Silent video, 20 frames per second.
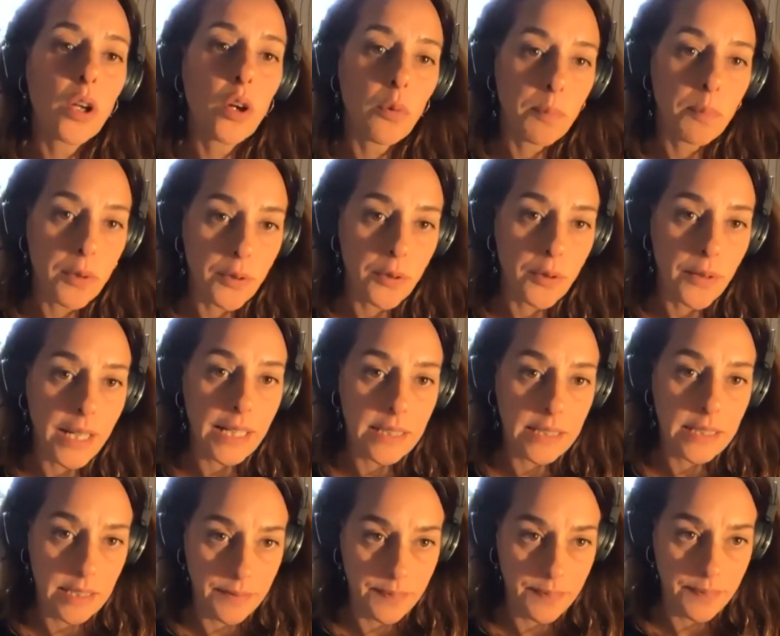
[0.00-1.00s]

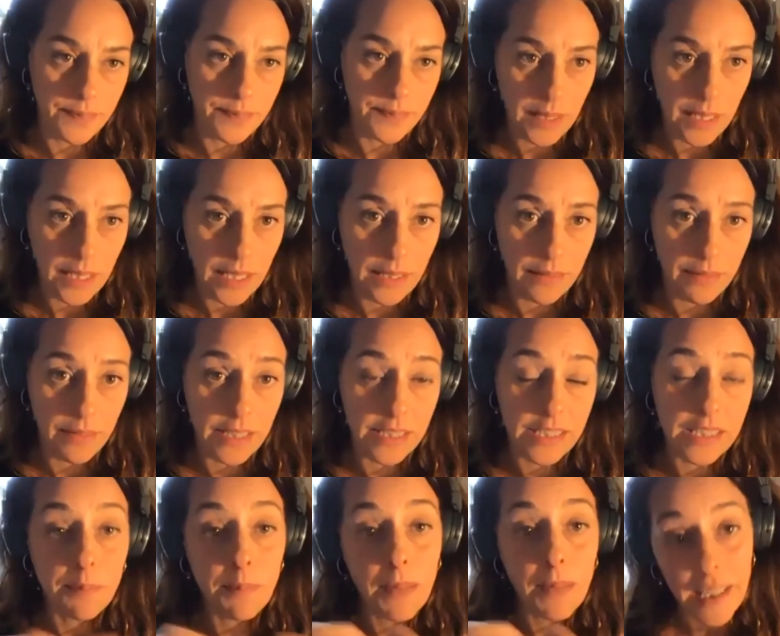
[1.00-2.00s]
operate in
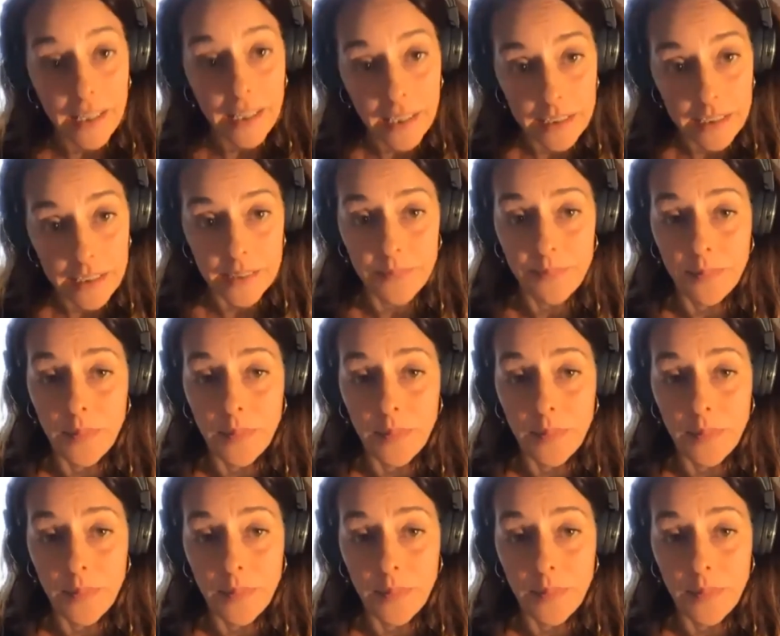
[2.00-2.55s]
this planet,